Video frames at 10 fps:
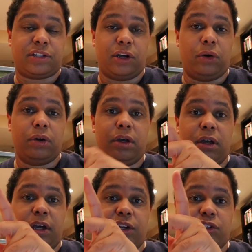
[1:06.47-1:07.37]
So
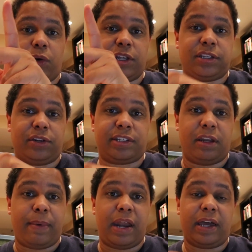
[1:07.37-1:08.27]
enjoy this little
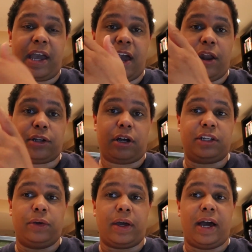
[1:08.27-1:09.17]
cinematic, and I'll talk
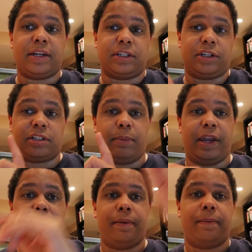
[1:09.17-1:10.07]
to you guys in just a minute.